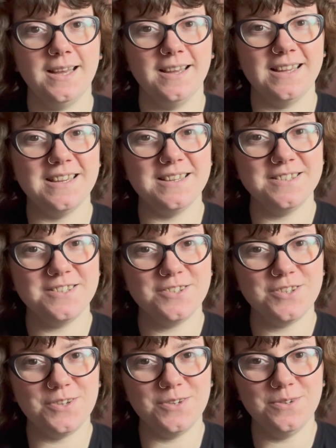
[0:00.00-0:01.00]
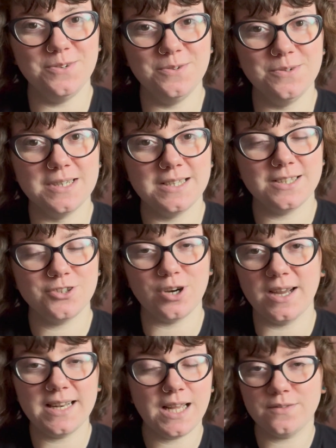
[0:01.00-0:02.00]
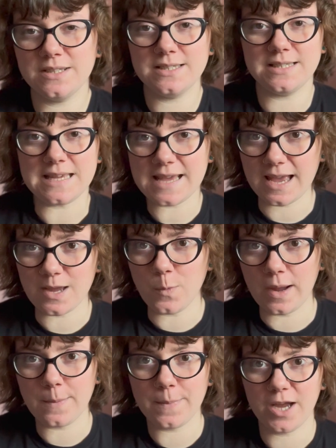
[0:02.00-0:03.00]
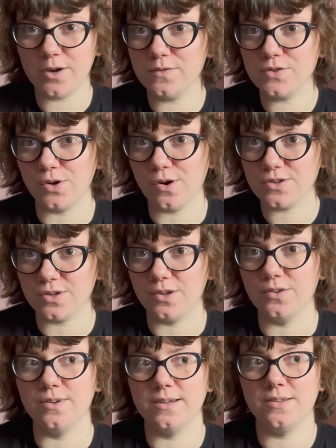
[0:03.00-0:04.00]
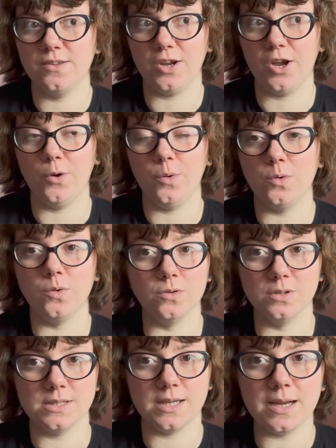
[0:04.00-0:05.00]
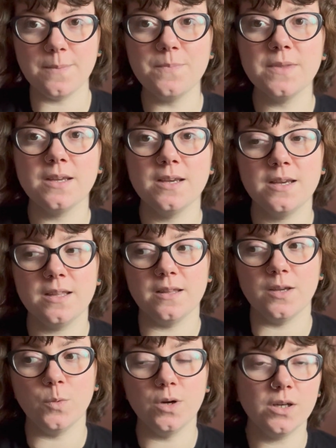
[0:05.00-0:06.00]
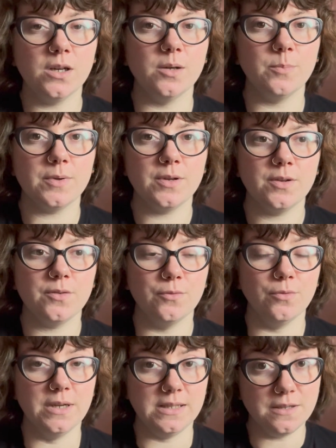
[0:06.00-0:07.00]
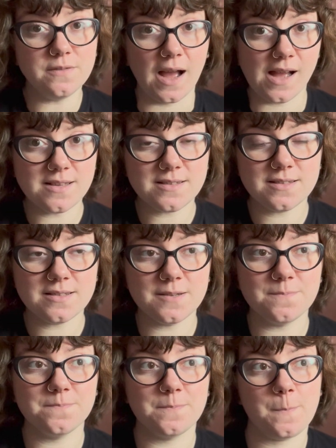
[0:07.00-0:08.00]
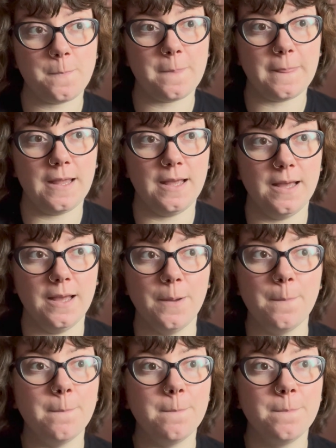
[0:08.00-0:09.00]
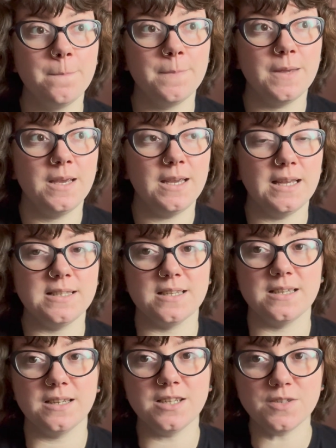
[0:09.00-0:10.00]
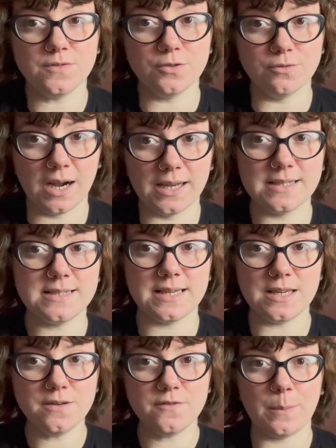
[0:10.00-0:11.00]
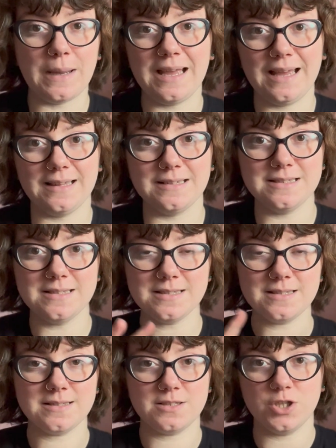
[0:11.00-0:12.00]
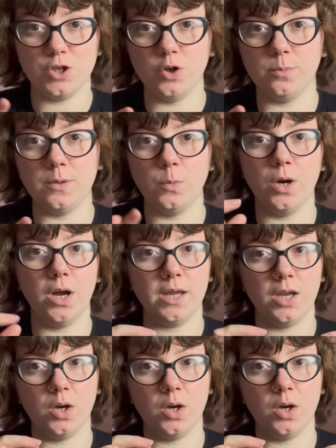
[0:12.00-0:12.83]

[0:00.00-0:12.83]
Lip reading: is to try and have a DK weight pair of socks on the go all the time. They work up really fast. It's a nice variety for my hands to not be working